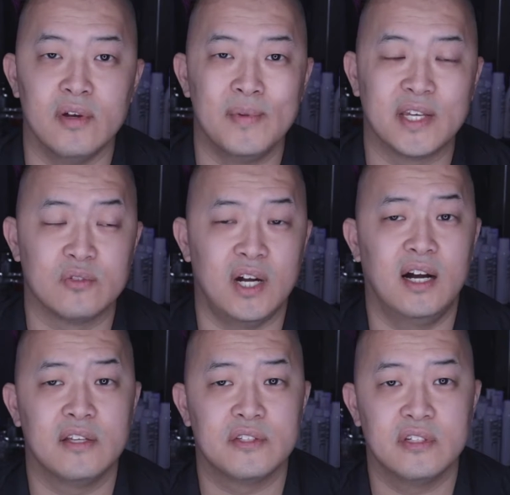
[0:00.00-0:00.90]
it because
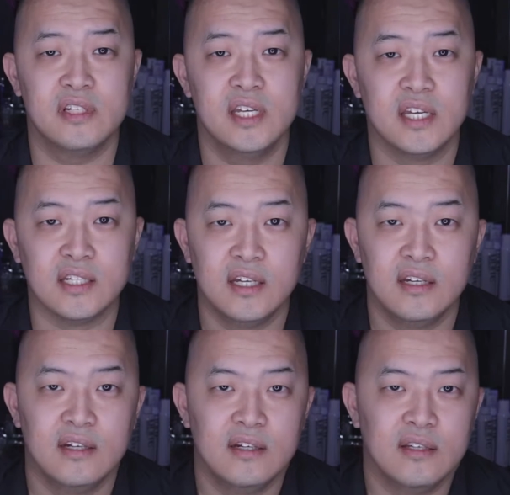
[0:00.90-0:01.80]
honestly,
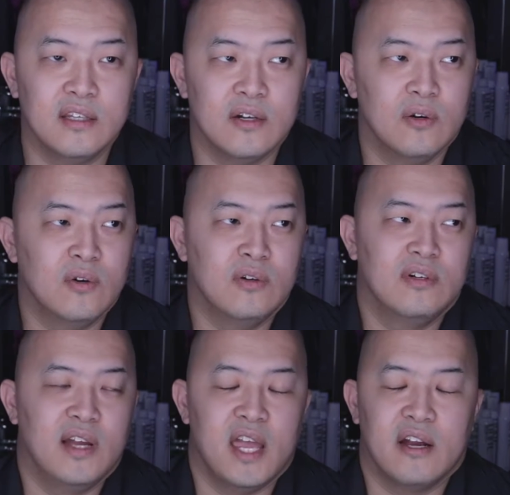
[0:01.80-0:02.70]
you
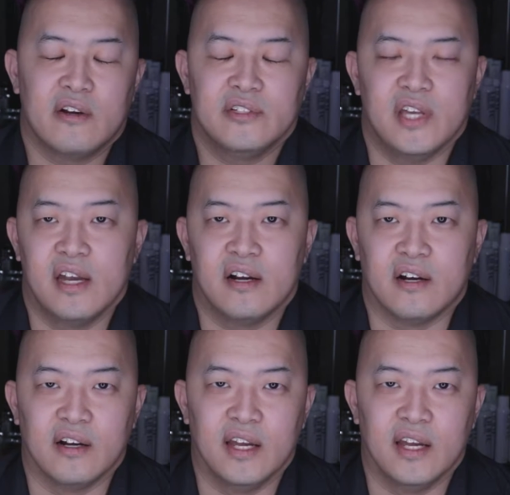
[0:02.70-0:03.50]
know, hair is hair.